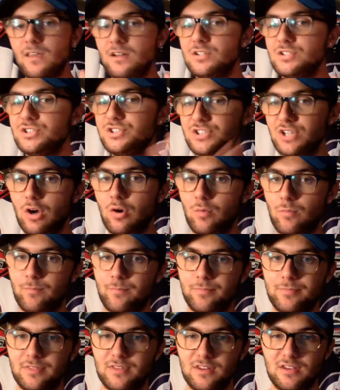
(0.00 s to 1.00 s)
So,
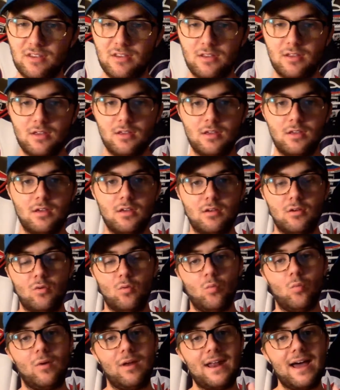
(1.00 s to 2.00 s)

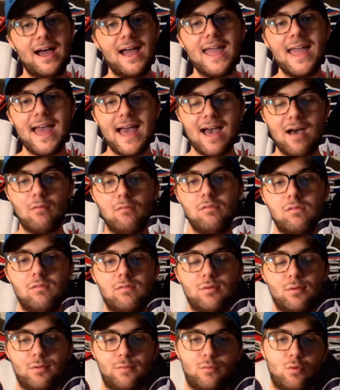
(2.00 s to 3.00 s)
what I have
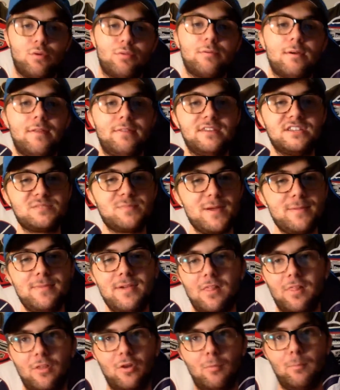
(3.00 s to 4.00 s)
for the fourth round, this might be
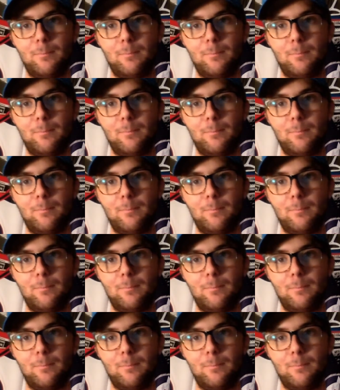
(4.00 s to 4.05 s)
a little